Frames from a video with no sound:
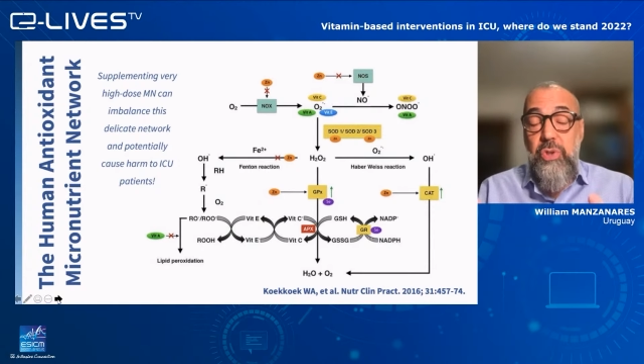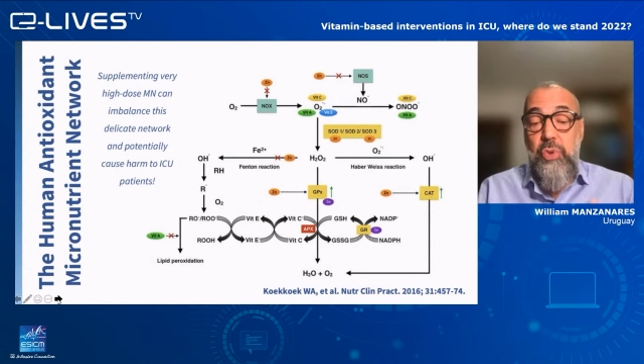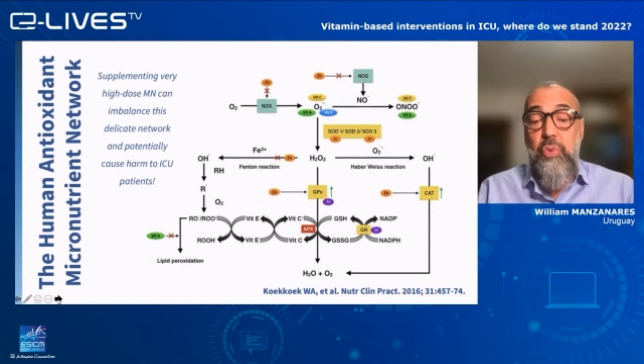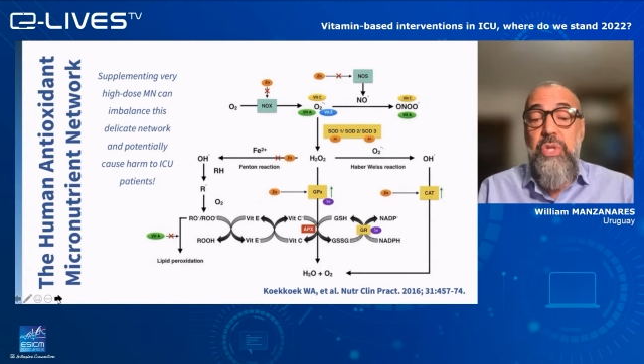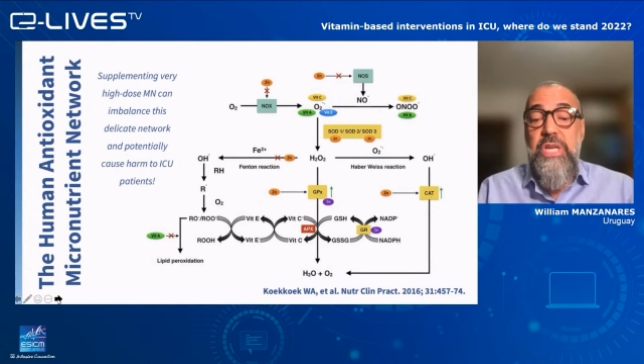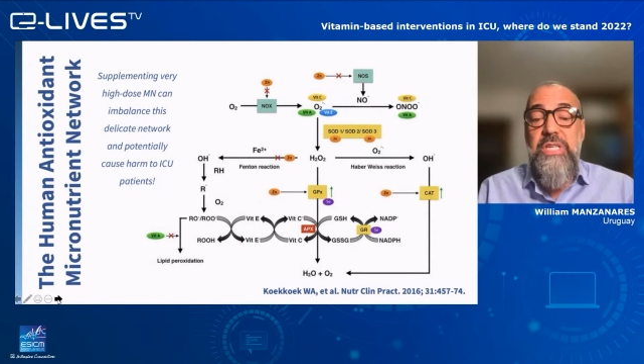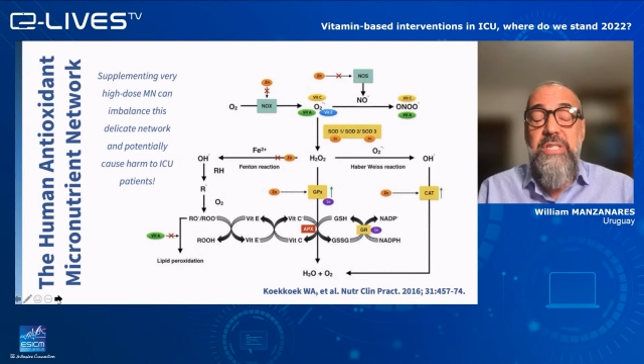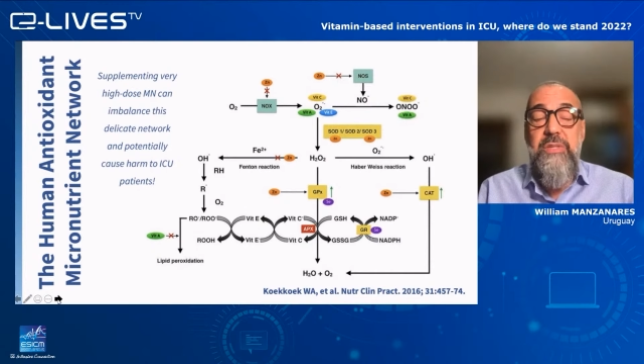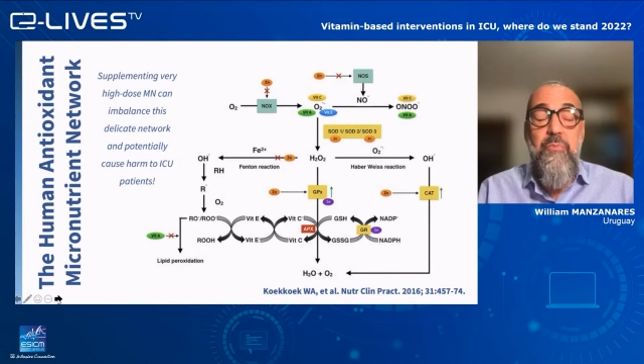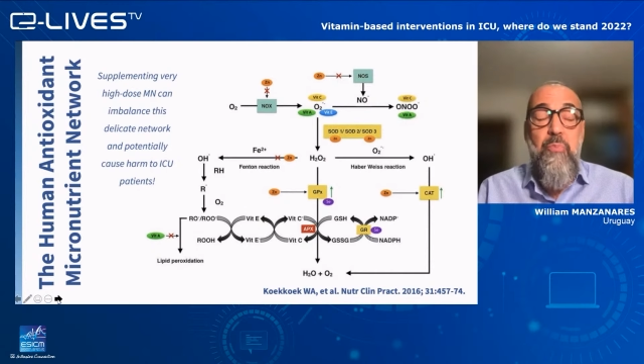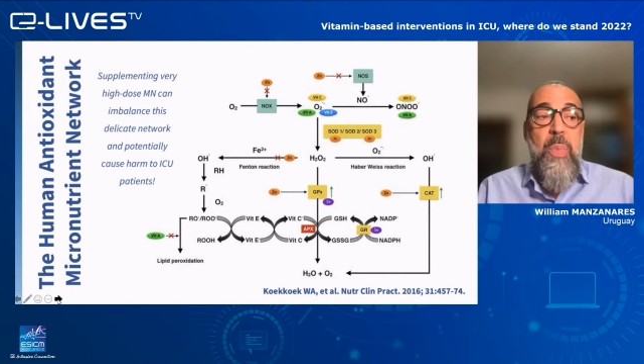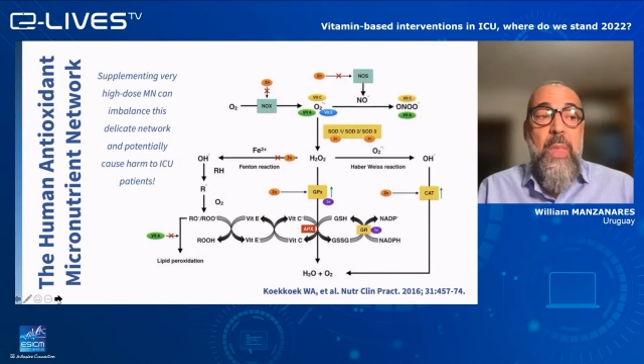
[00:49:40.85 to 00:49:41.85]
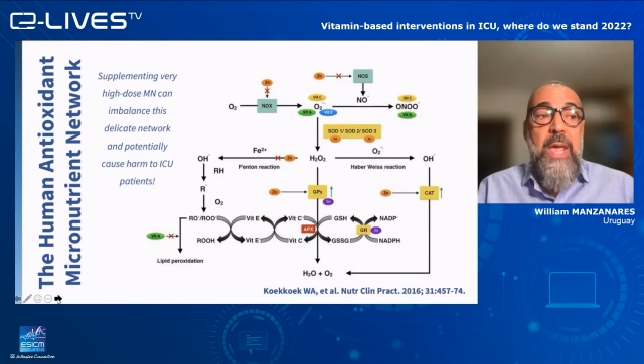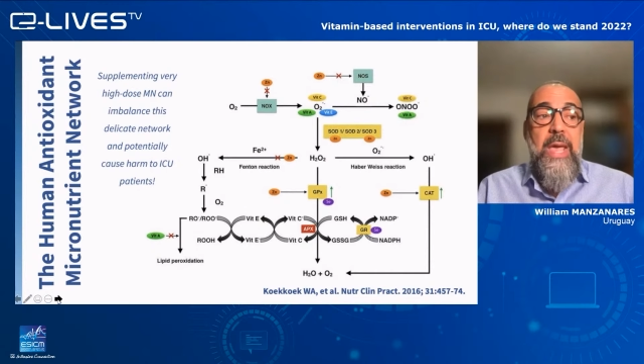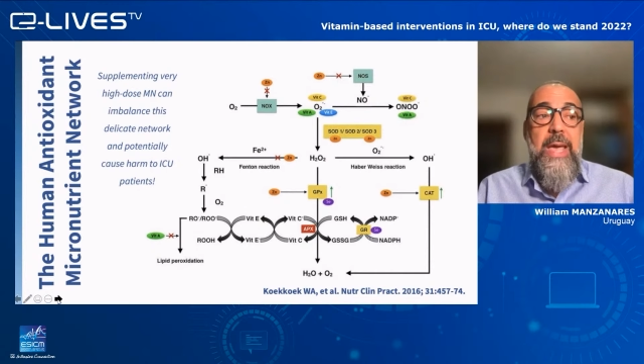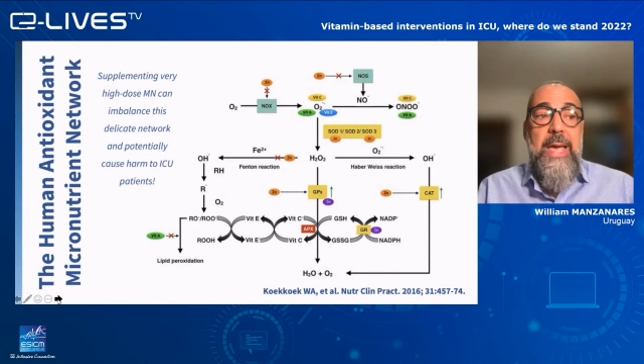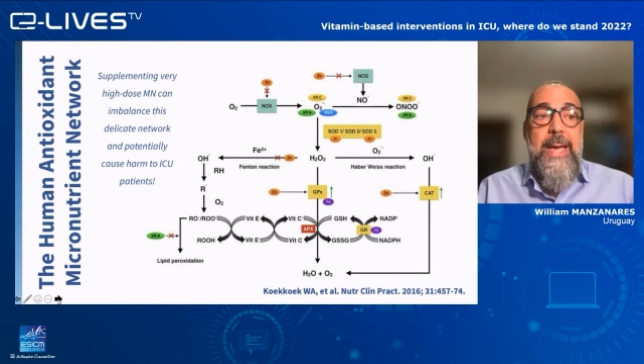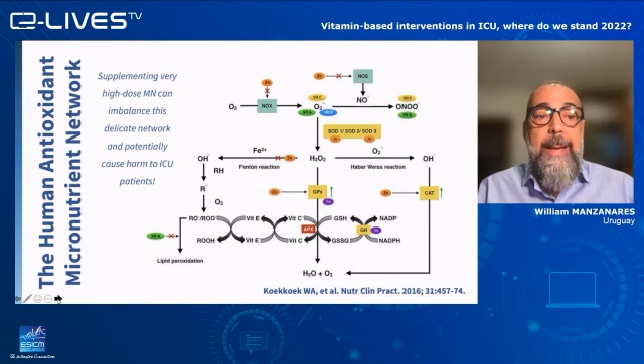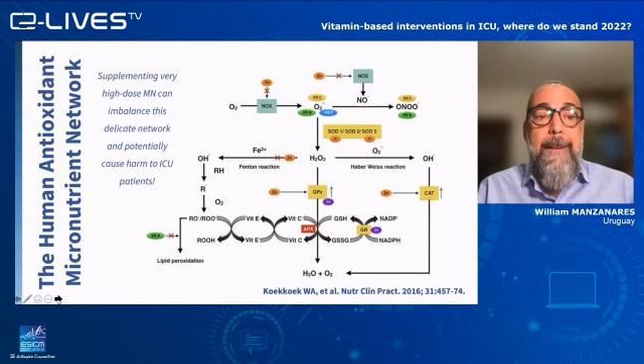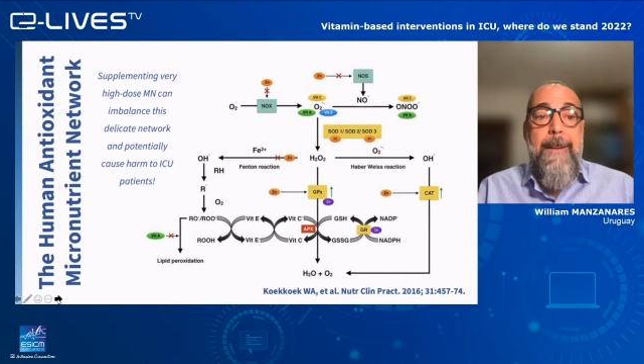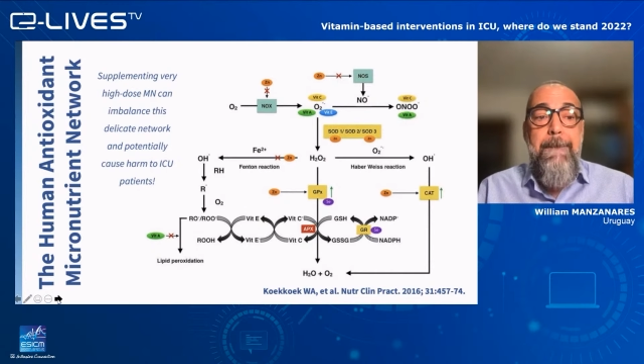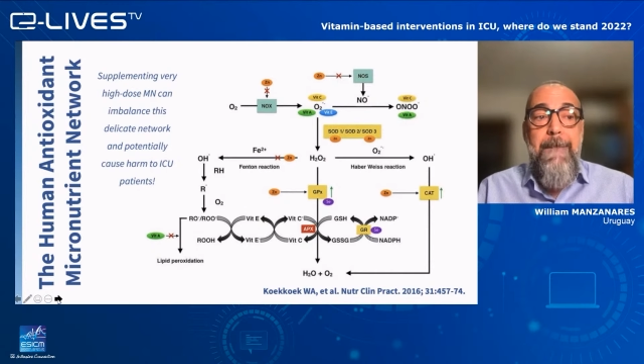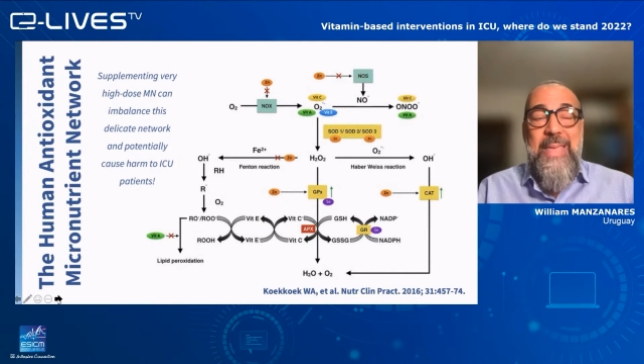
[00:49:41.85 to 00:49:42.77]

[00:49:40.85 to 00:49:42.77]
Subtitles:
this, at